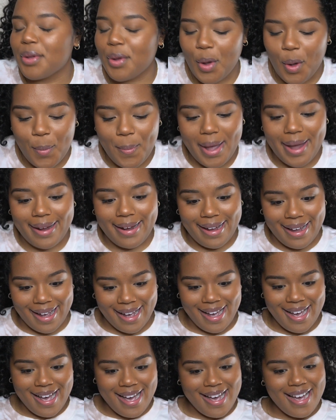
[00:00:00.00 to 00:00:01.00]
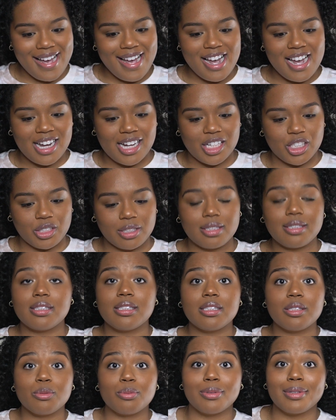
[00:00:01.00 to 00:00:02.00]
Oh my gosh, this
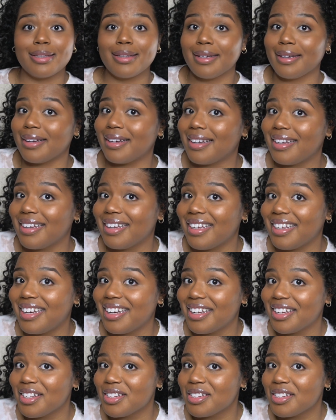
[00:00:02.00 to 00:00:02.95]
looks really good.